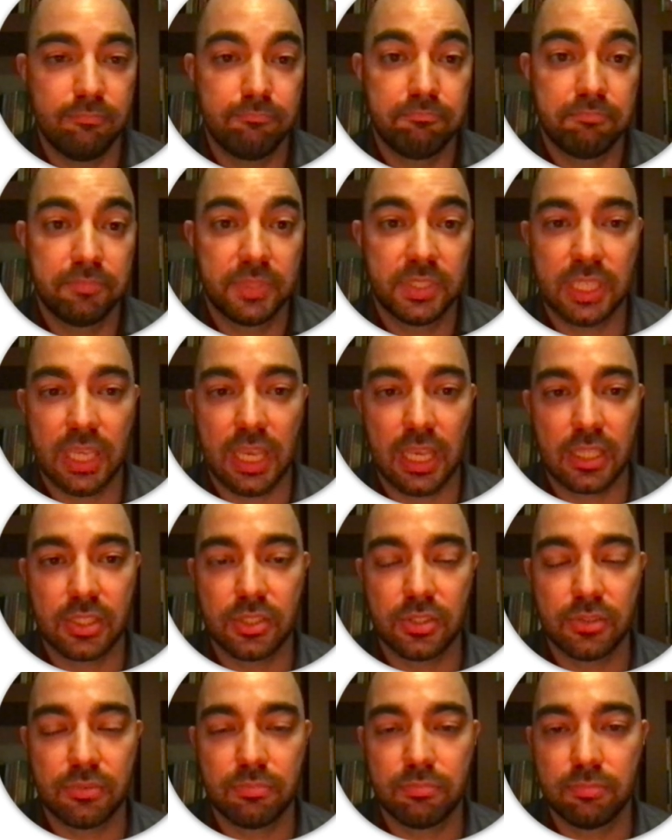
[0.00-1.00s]

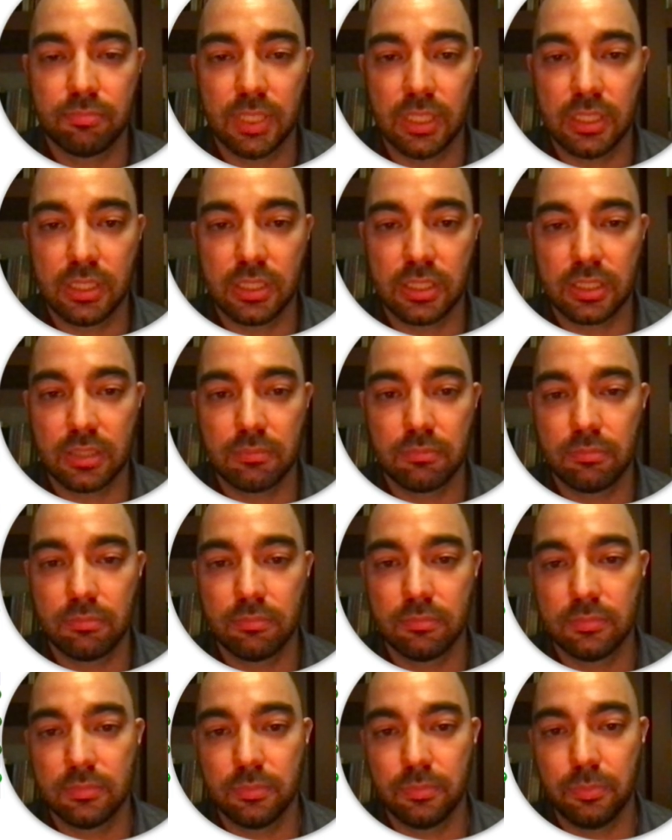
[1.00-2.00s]
Sass is
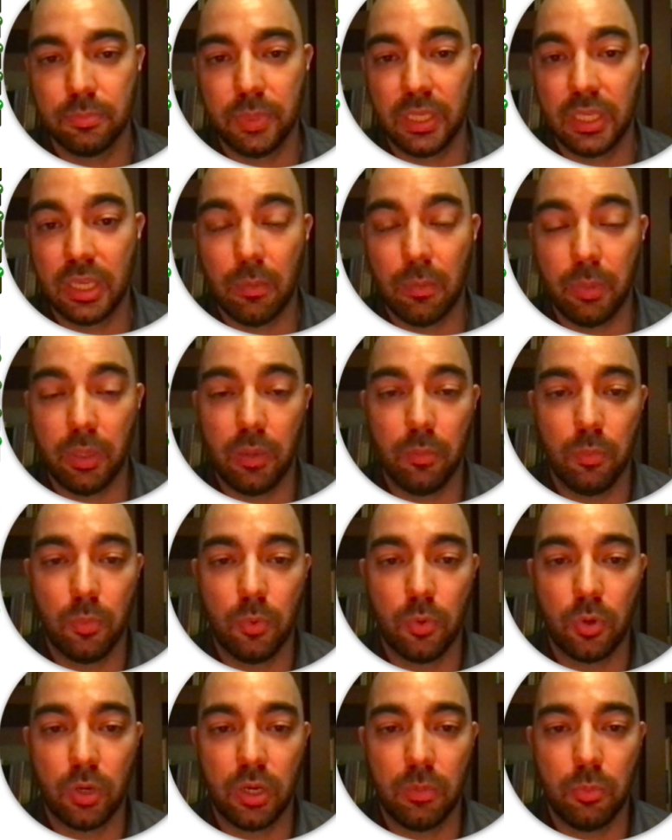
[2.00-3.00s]
becoming
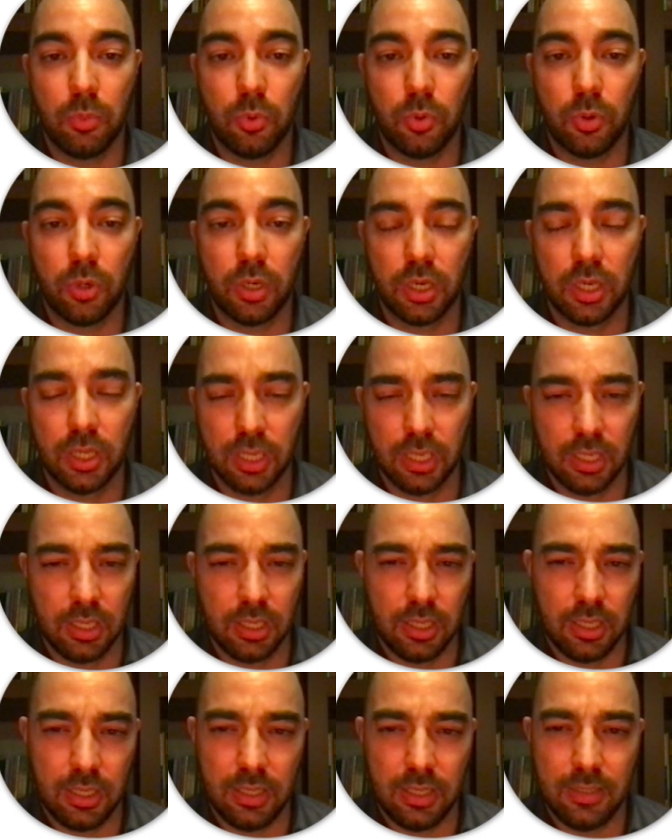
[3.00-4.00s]
more and more
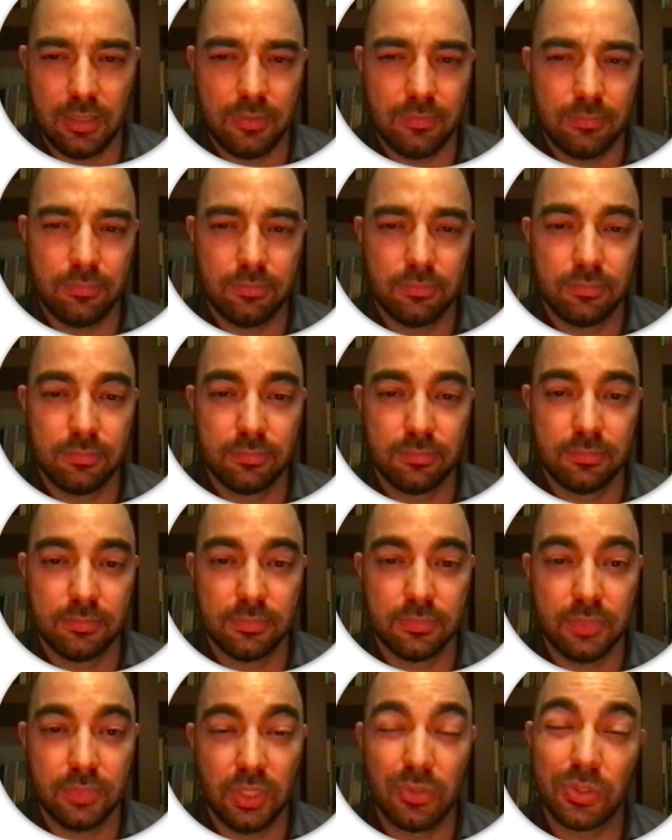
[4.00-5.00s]

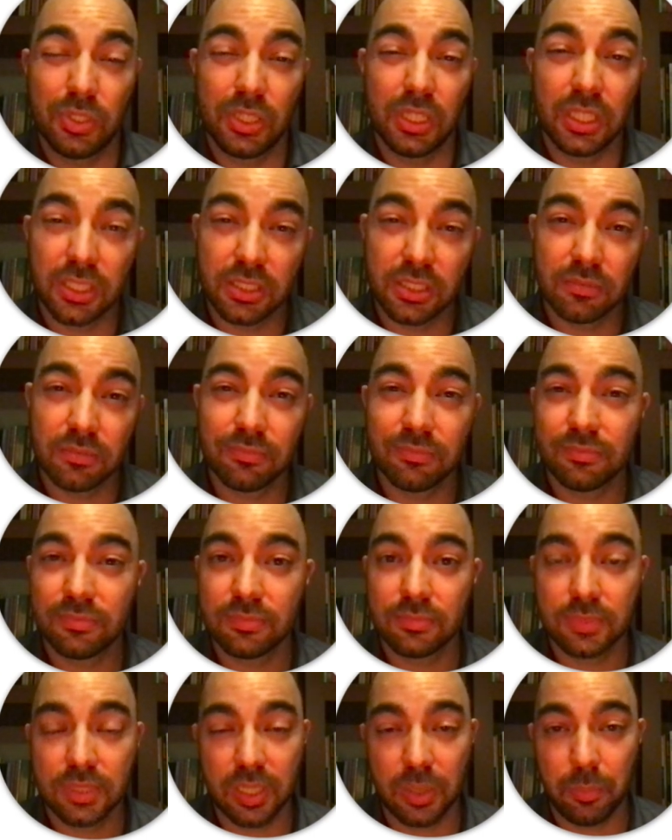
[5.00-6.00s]
useless
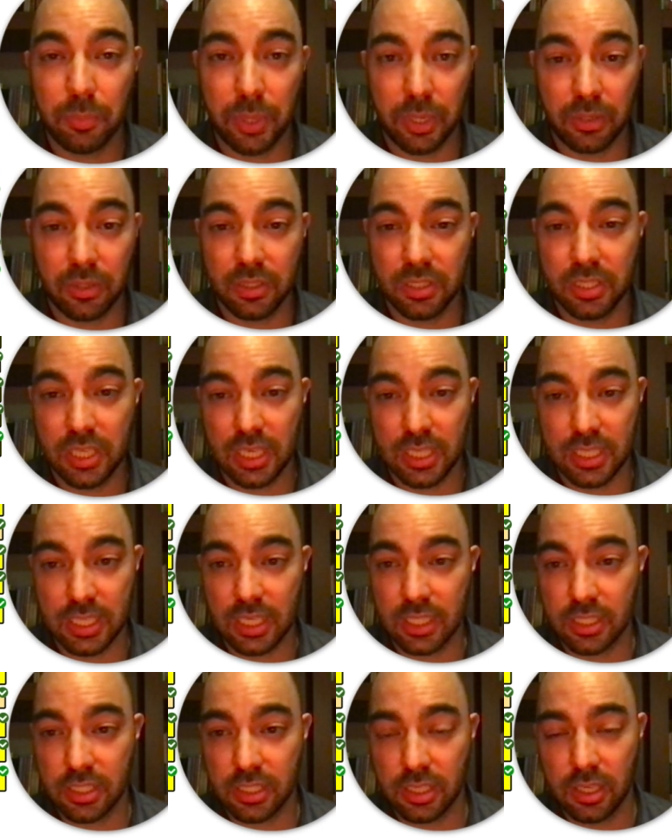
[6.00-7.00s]
compared to
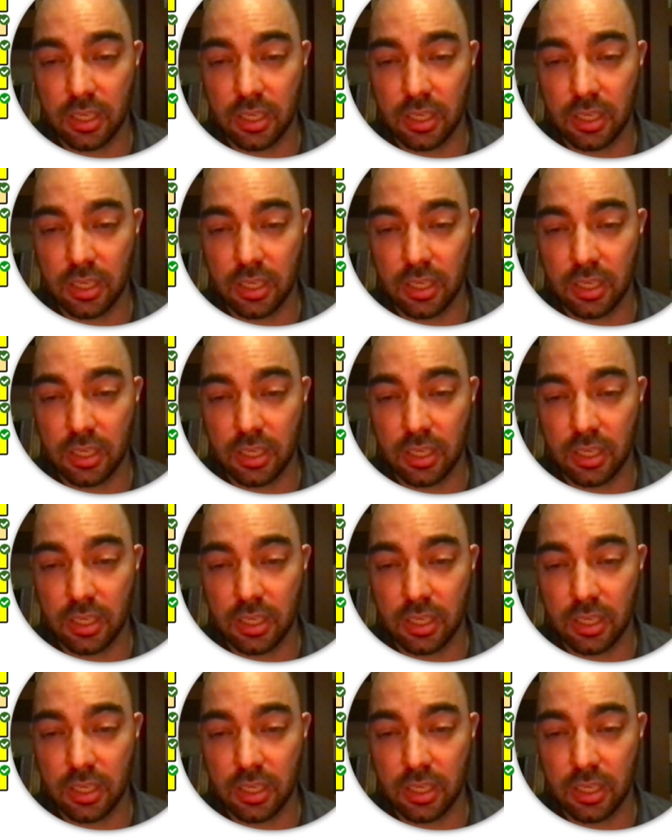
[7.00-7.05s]
CSS.